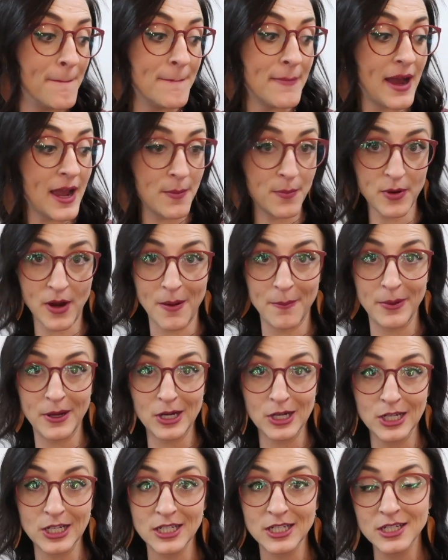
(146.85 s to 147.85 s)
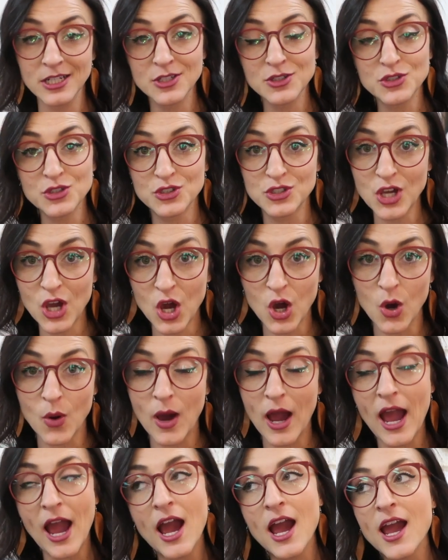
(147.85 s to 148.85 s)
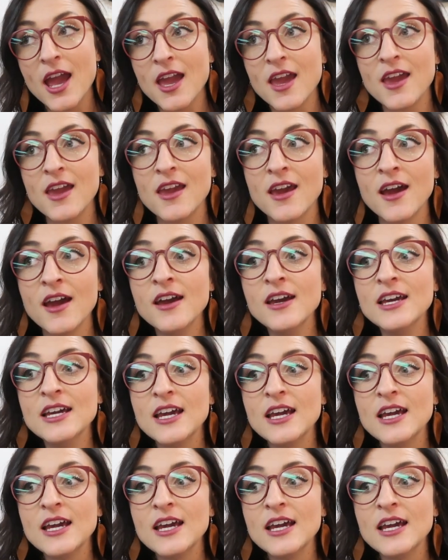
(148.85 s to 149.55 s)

my prep period. So I...